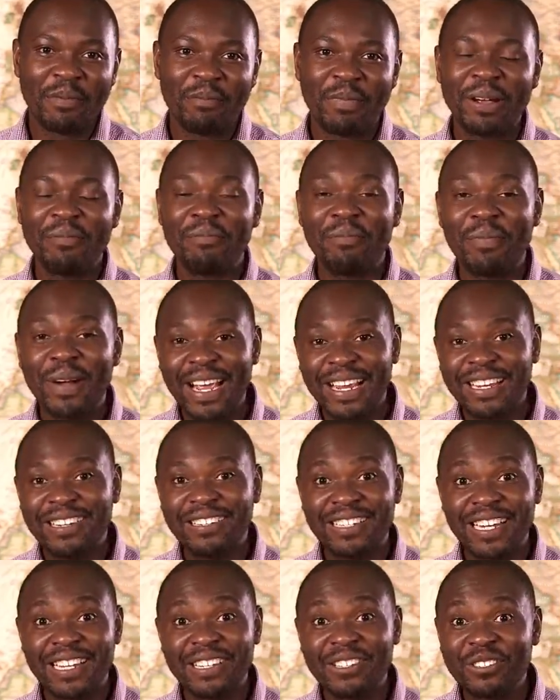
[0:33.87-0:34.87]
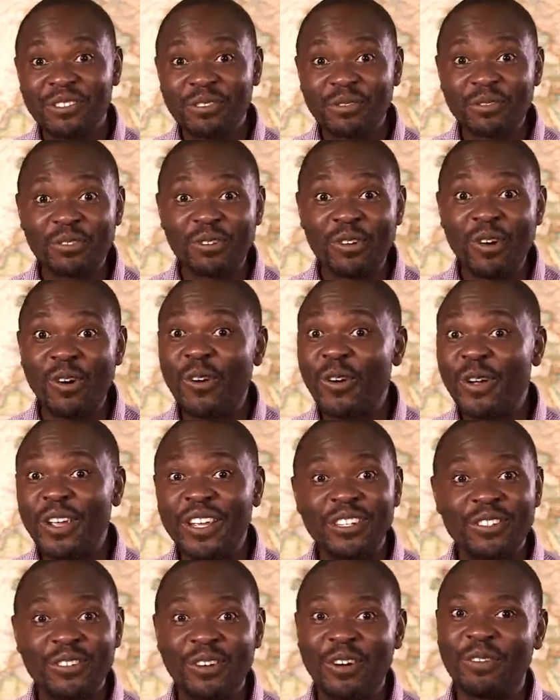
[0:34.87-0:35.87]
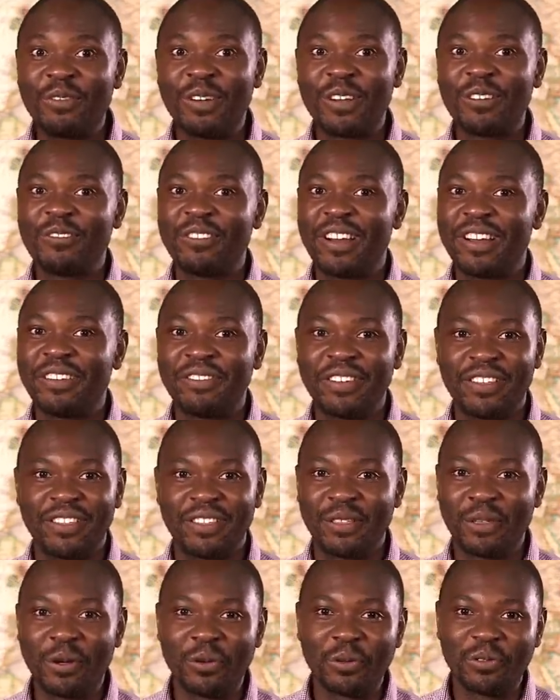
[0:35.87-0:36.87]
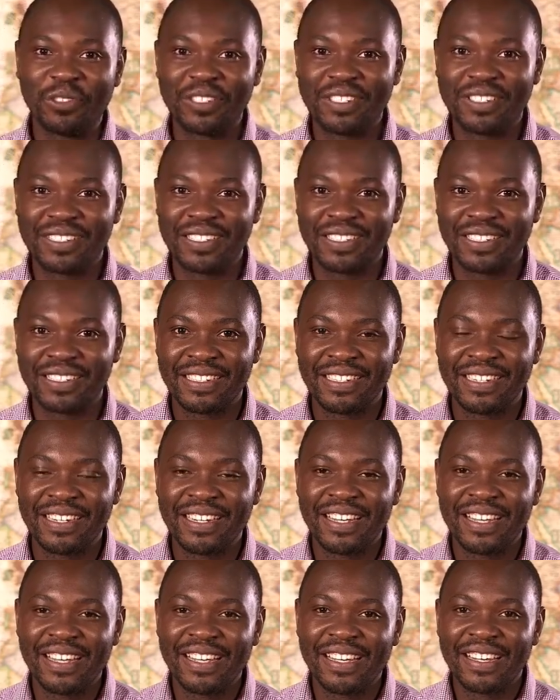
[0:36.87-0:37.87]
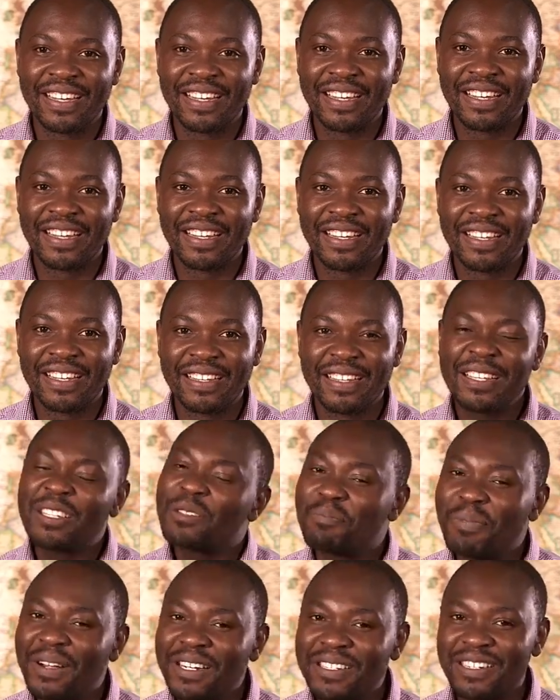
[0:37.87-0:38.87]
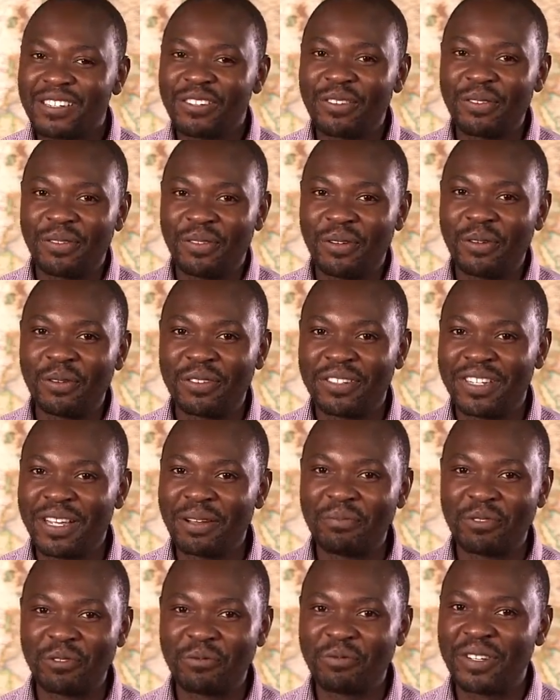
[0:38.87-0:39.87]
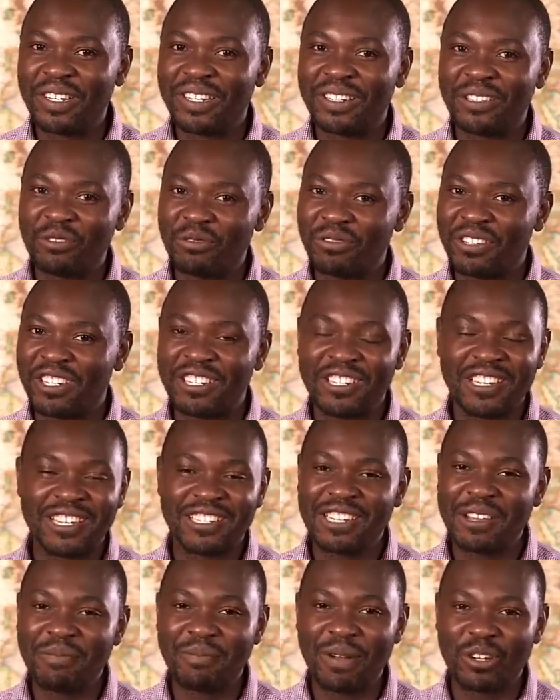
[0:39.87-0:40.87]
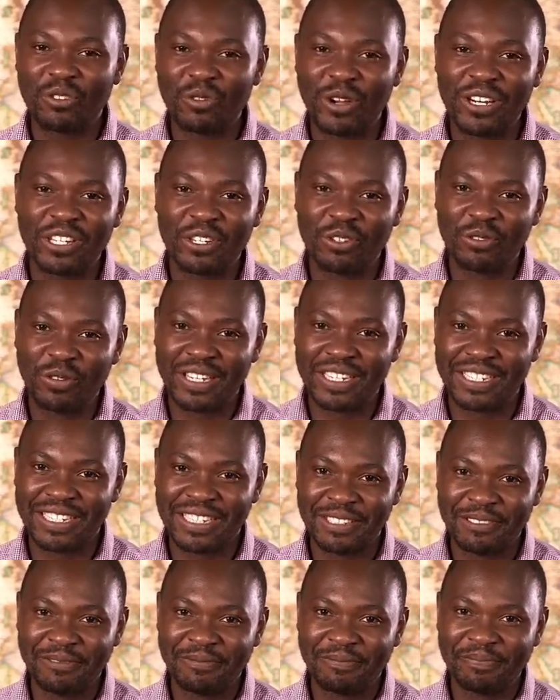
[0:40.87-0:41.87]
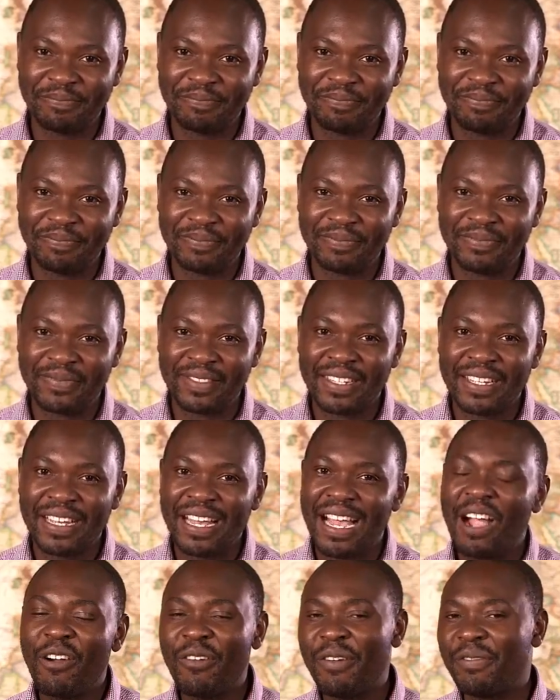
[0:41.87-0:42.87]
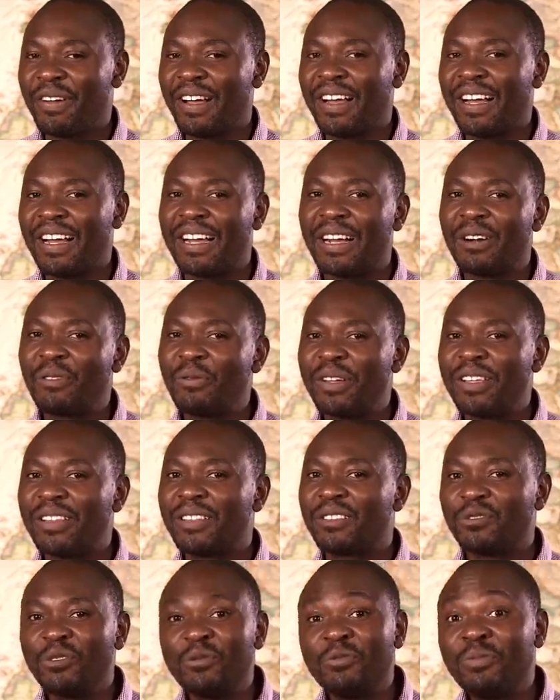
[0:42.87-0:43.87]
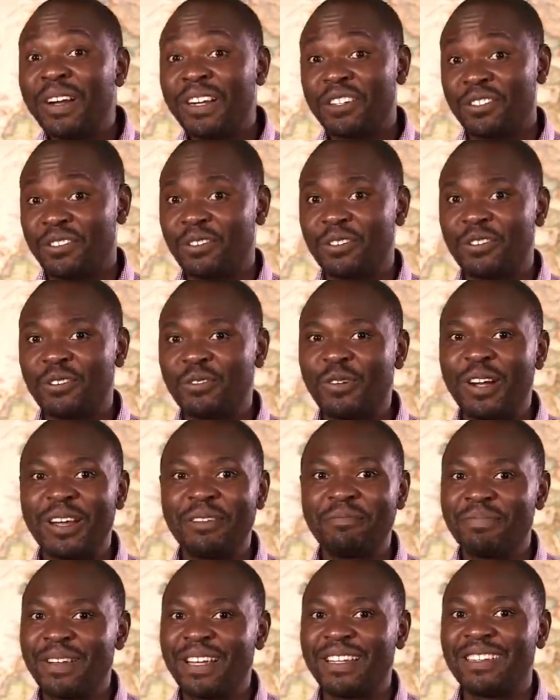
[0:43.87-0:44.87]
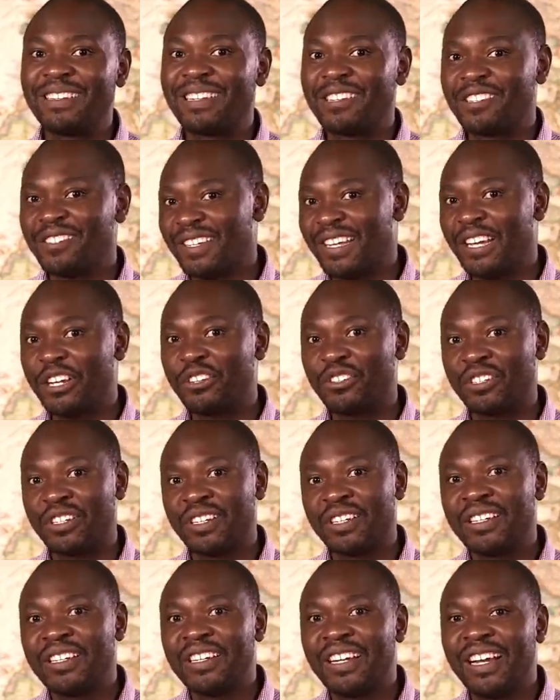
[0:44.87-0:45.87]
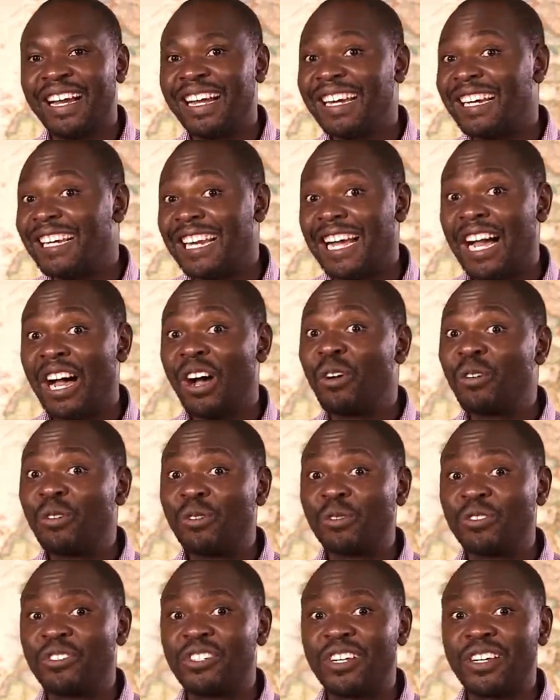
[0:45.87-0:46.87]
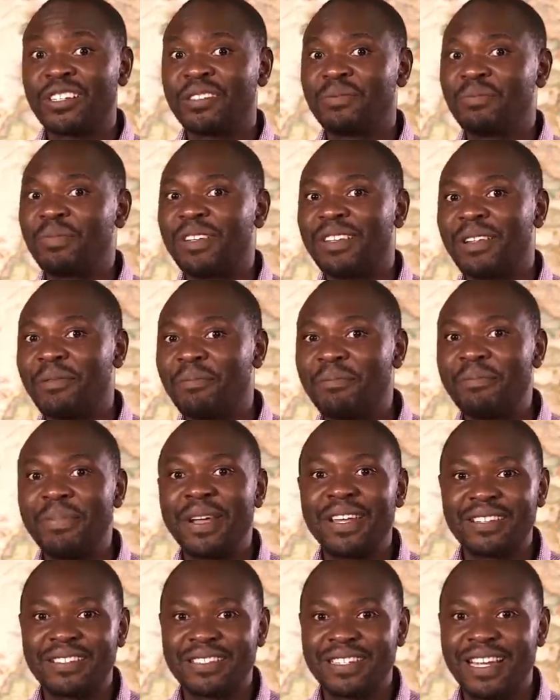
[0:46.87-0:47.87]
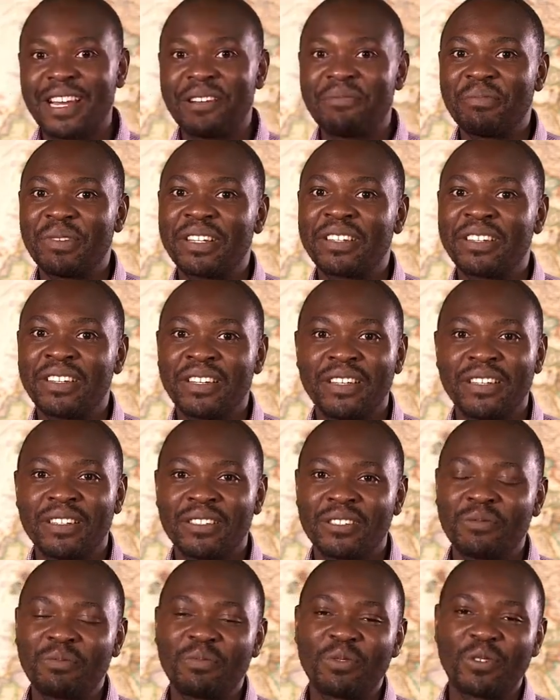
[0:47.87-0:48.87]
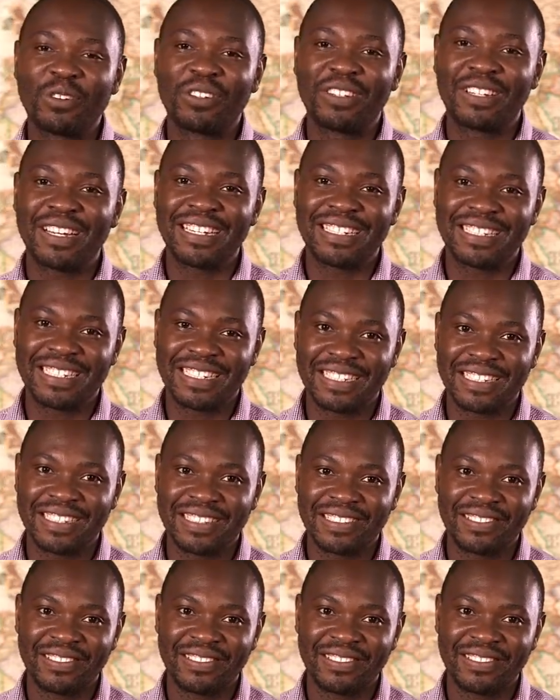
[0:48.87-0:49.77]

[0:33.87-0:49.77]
My mind tends to go into overdrive with thoughts. This pattern of thought came to me in December 2020 However, with too much to do, I penned the sketch, and now could just be the best timing to broadcast it.